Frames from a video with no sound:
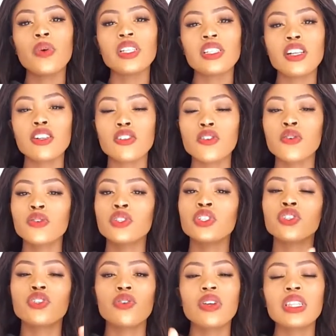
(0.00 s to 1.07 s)
winter
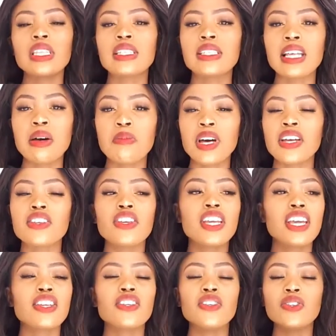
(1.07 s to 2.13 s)
clothes during the summer. You
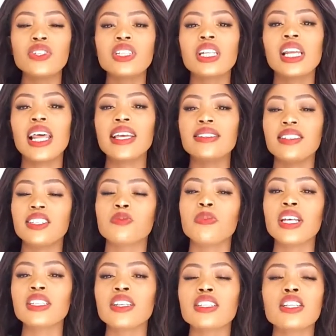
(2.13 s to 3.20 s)
can utilize these
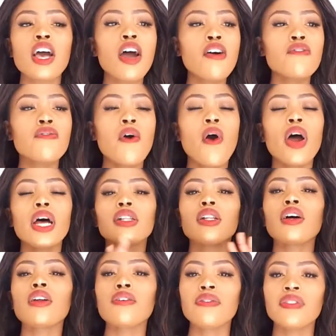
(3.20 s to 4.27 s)
baskets for a
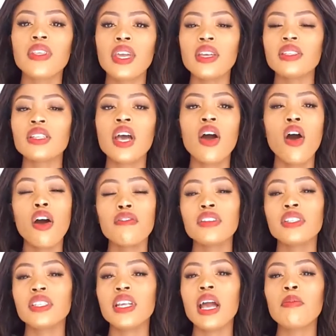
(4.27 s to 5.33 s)
lot of things.
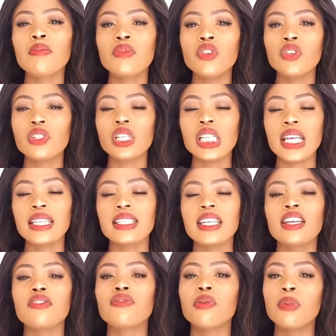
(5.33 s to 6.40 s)
Obviously, I'm utilizing
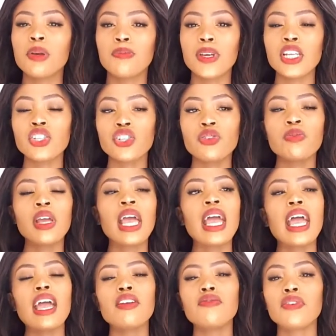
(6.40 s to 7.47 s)
it for my bedroom
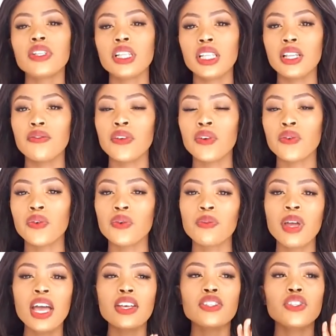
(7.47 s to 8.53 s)
and for the living
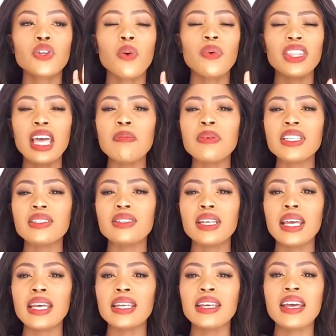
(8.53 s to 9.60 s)
room. So with that being
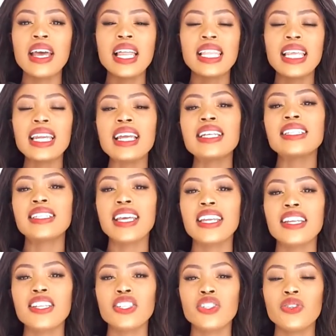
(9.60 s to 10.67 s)
said, let us
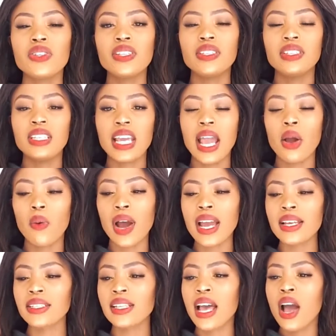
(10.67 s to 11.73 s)
get into these
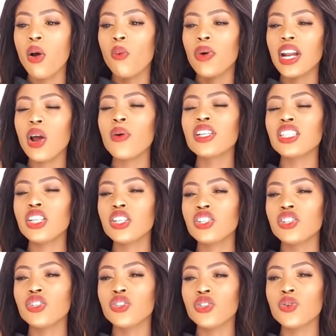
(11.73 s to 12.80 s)
DIYs. What I wanted
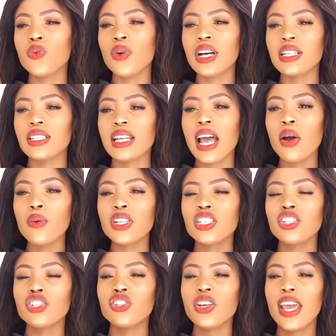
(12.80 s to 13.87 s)
to do was I
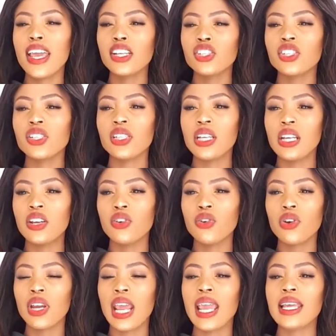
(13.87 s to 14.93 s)
wanted to actually
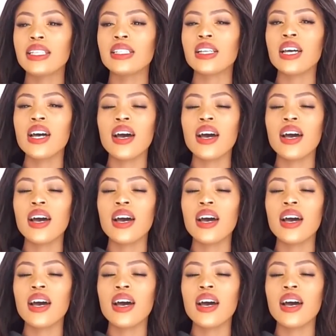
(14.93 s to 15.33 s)
create